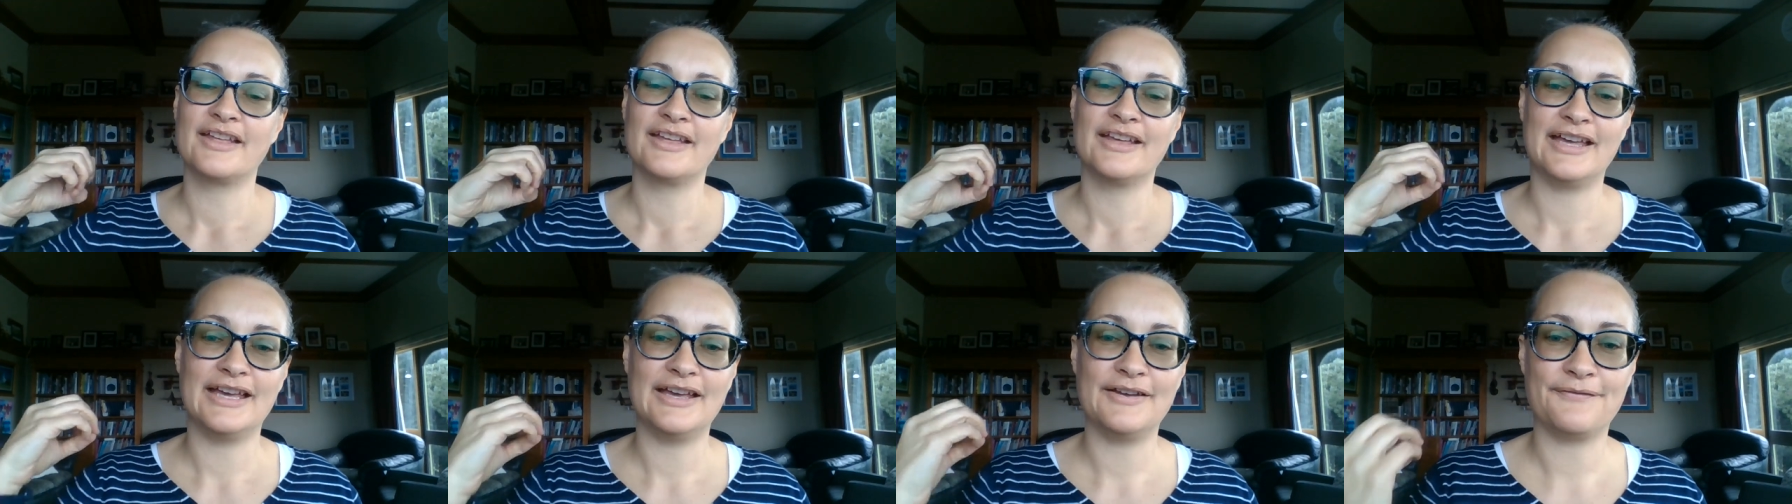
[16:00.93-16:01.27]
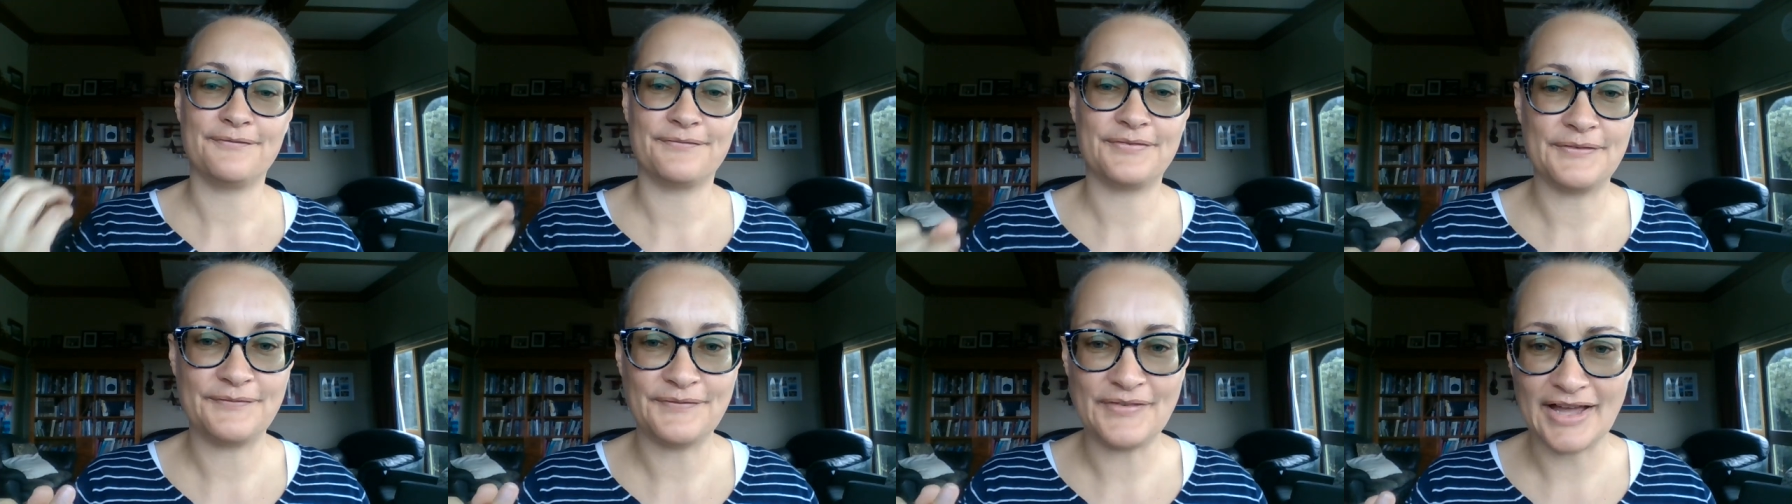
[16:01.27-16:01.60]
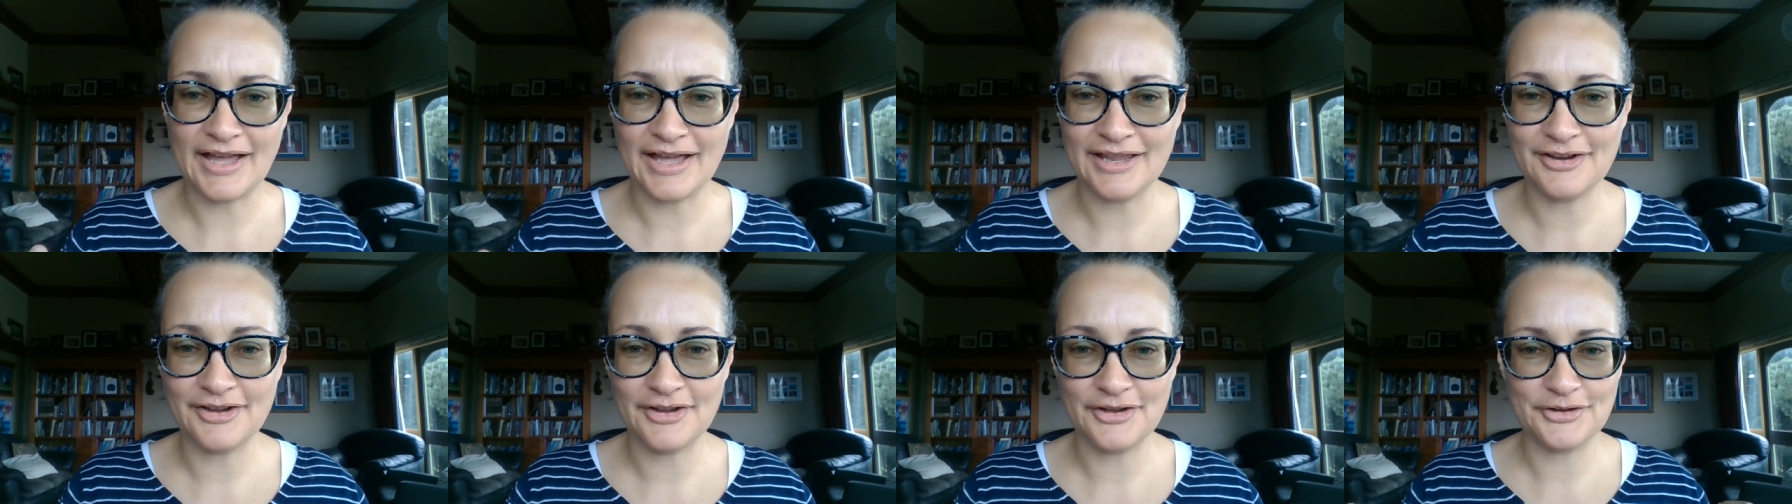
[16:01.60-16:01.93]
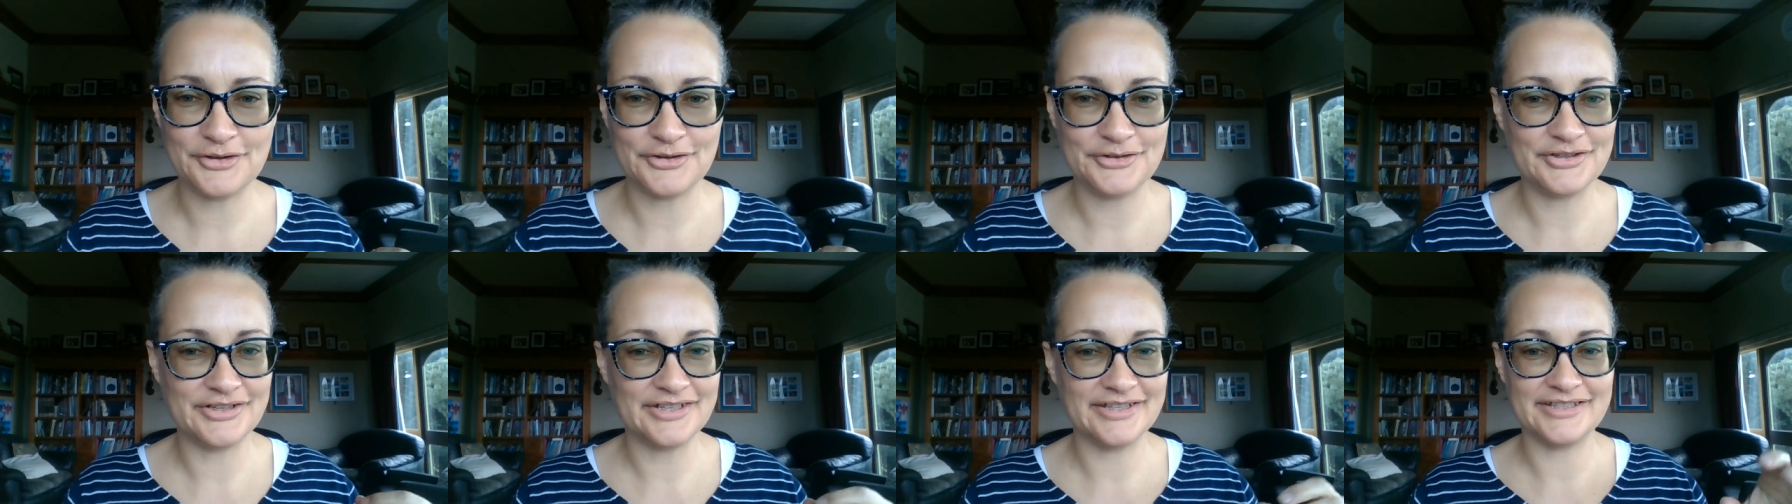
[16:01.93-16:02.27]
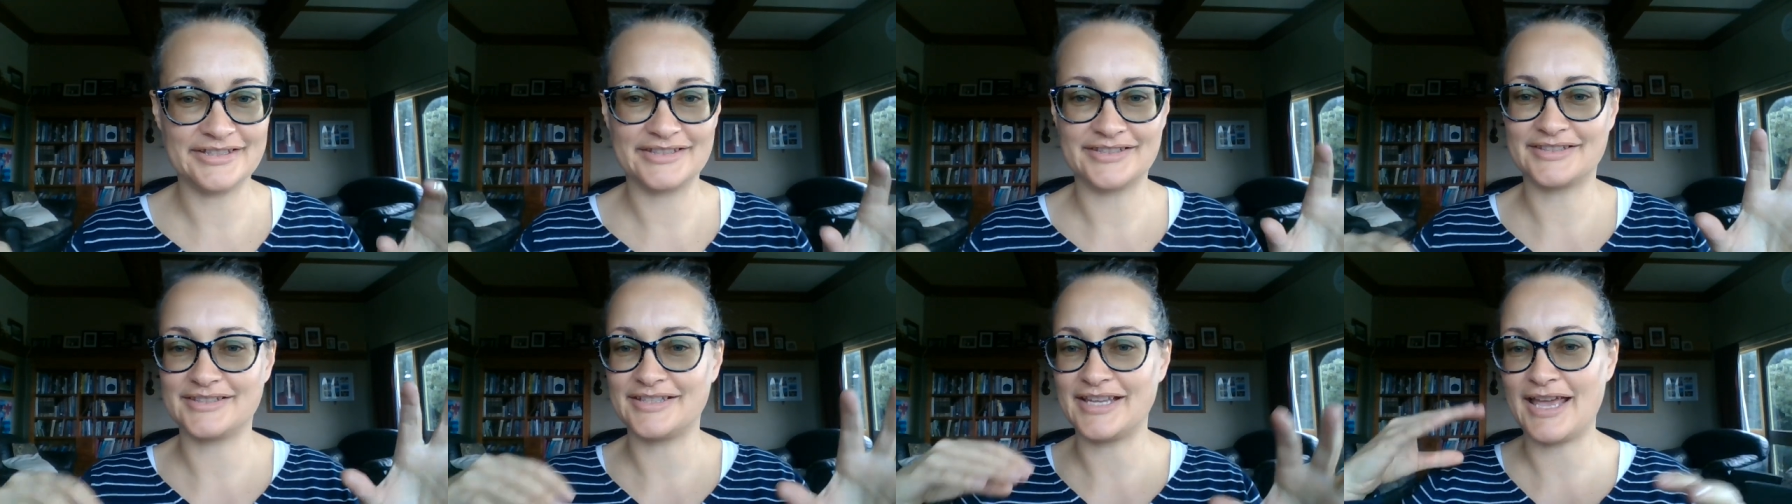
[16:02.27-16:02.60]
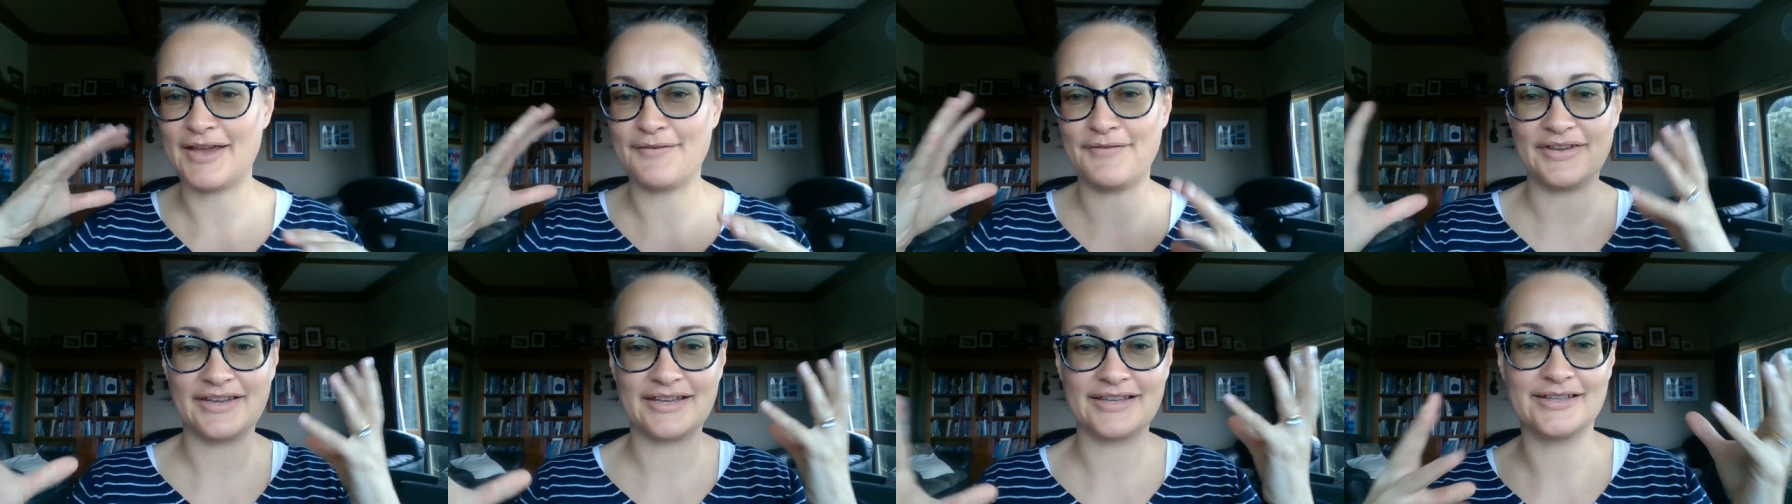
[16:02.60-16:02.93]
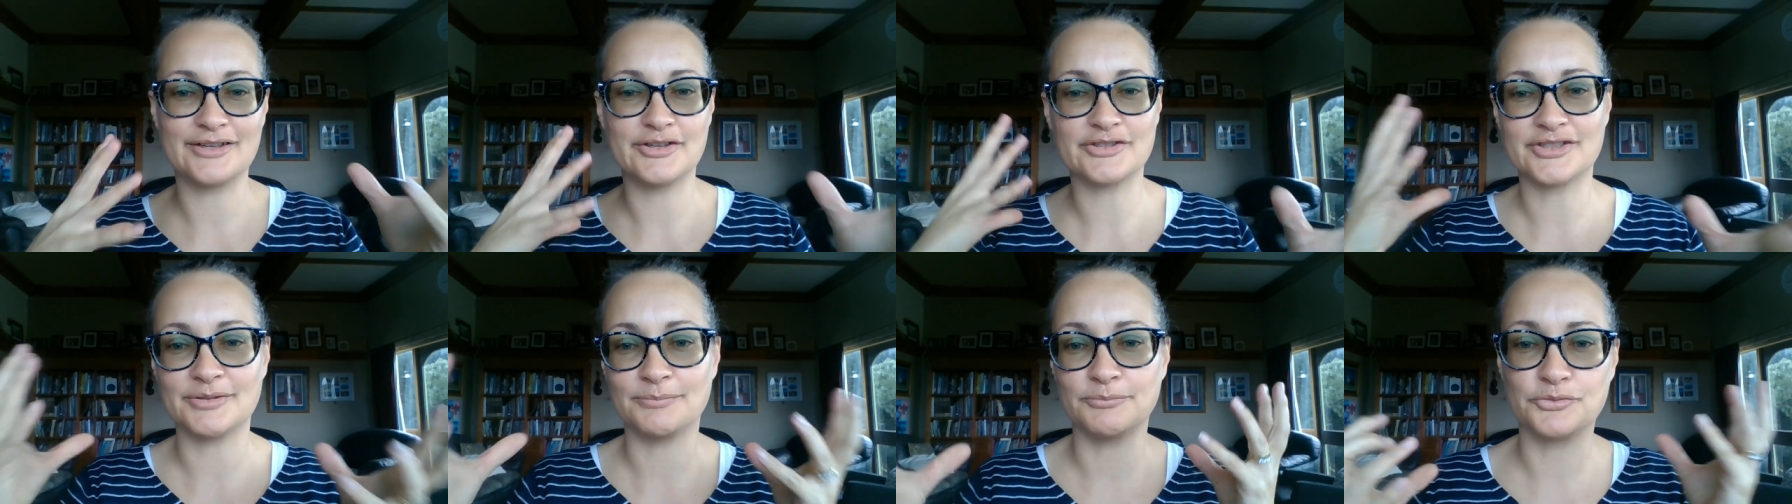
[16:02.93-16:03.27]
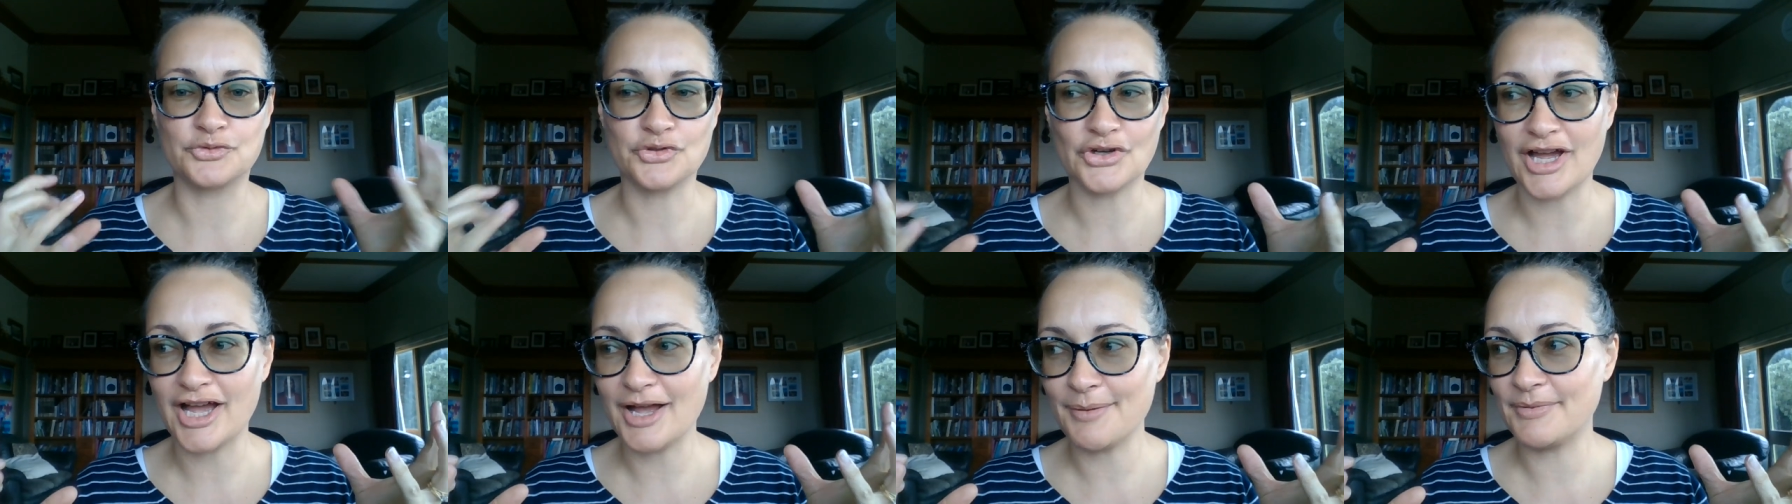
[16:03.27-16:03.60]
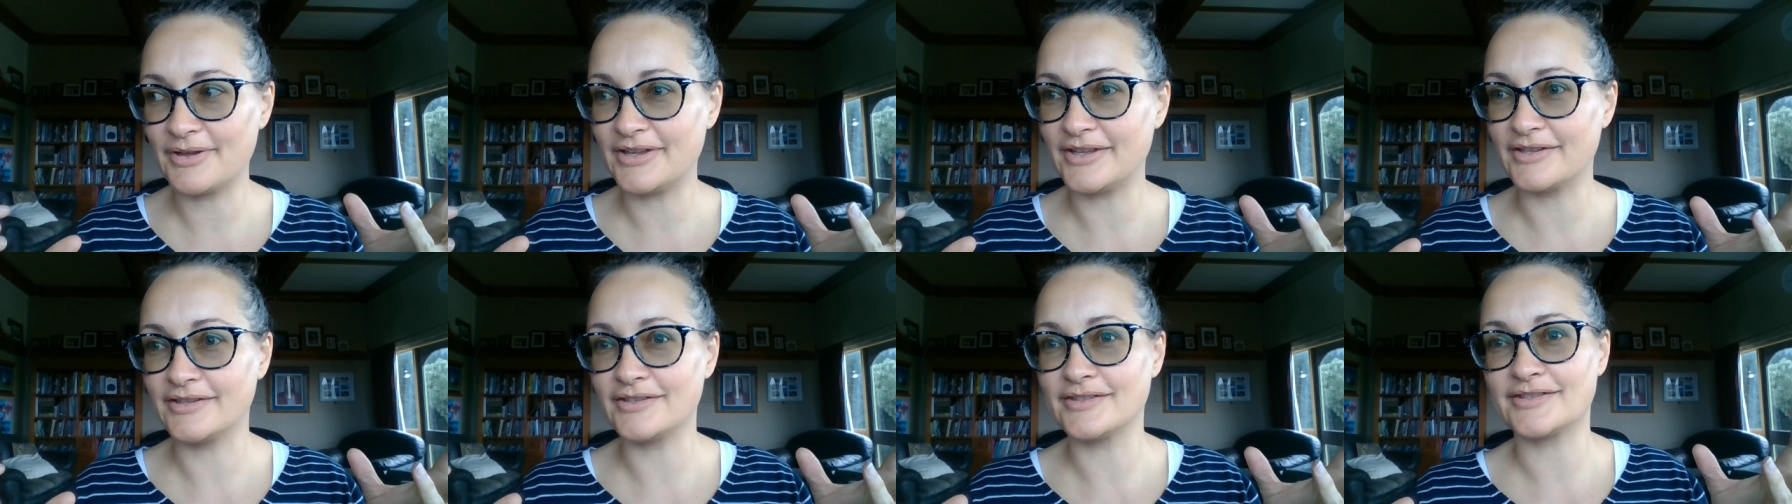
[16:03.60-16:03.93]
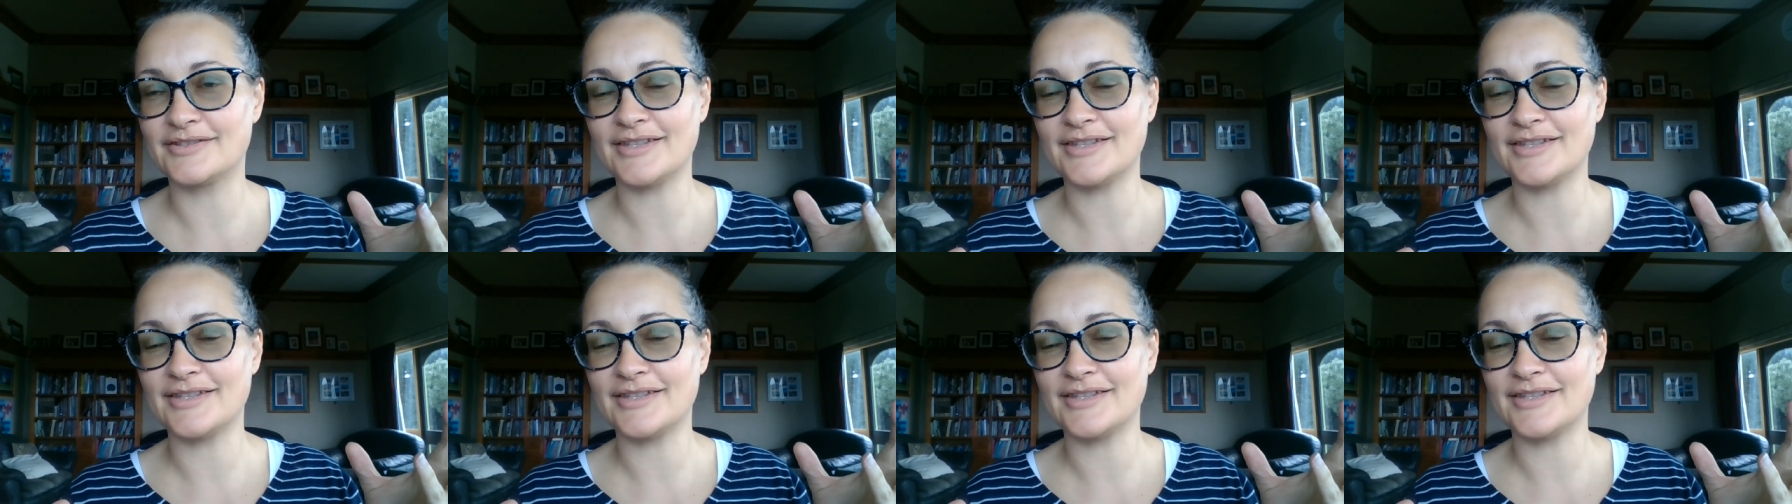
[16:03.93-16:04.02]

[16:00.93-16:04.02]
if the whānau is having some dramas,